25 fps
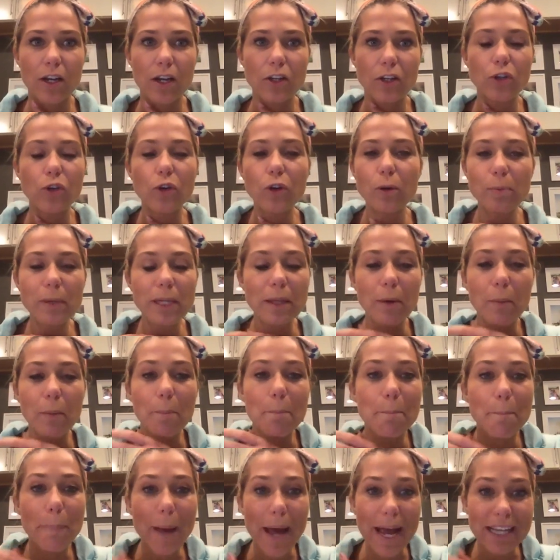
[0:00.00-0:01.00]
You could be the
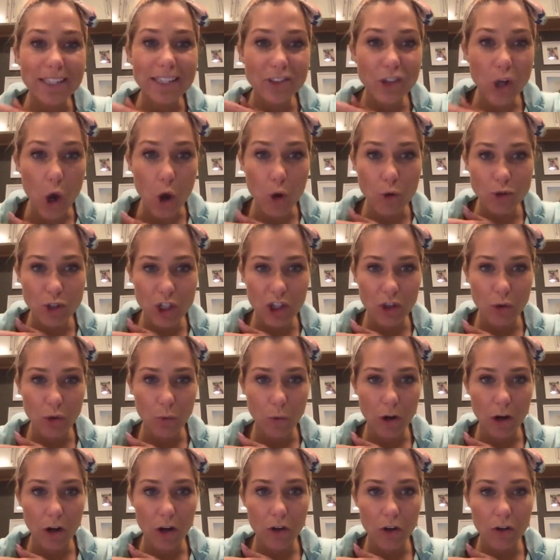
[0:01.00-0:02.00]
best coach in the
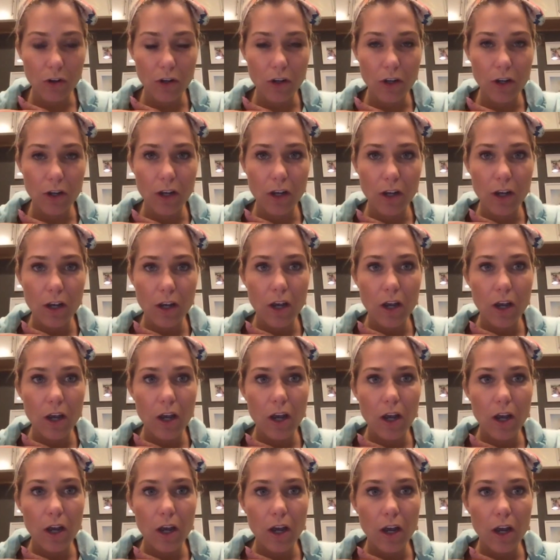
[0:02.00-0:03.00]
world,
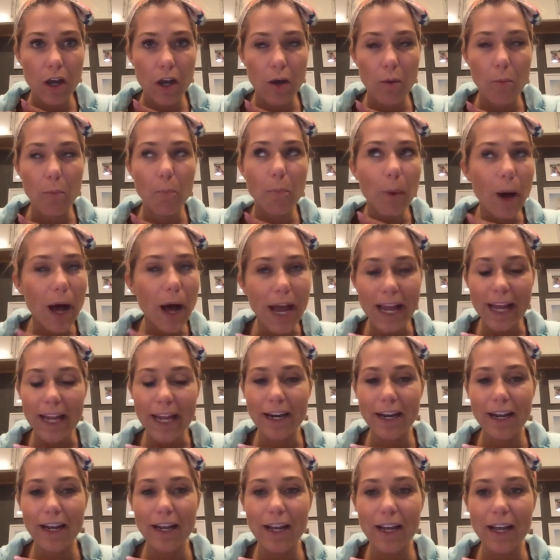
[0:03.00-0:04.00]
but
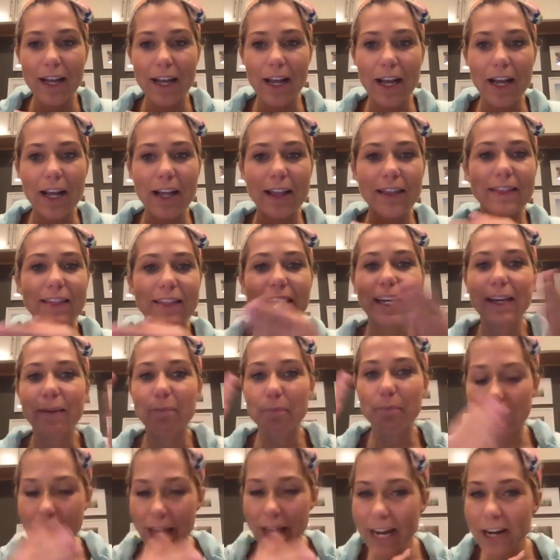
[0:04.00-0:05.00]
the
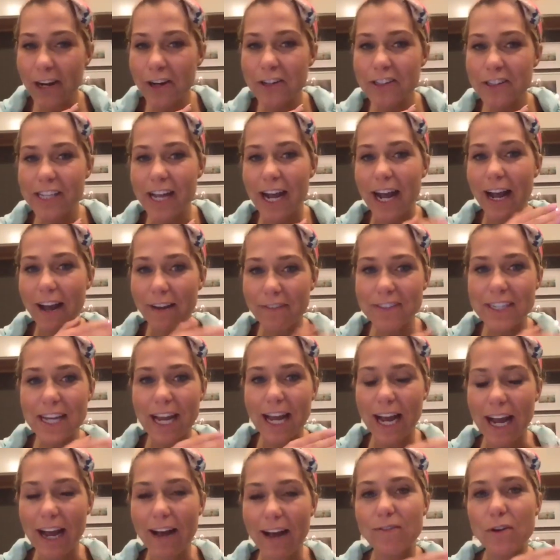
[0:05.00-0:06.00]
players have to
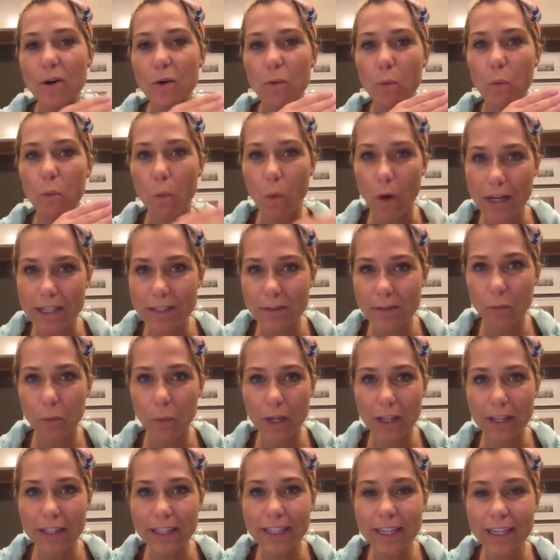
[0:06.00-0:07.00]
have a
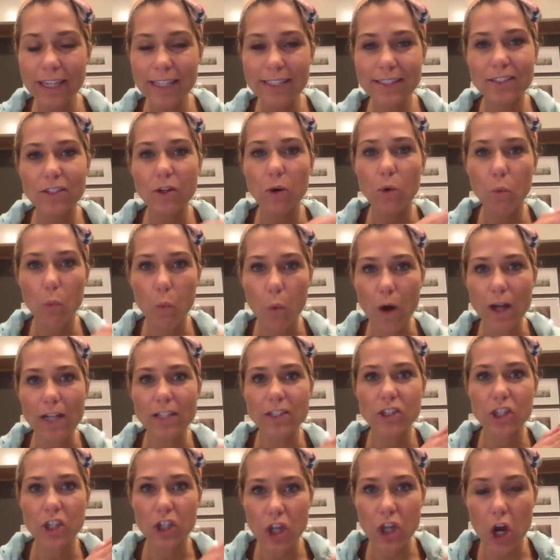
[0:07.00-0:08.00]
willingness to
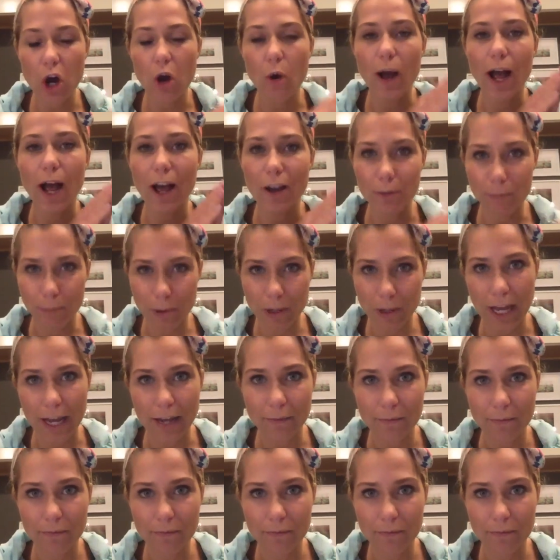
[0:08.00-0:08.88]
want to know how to play,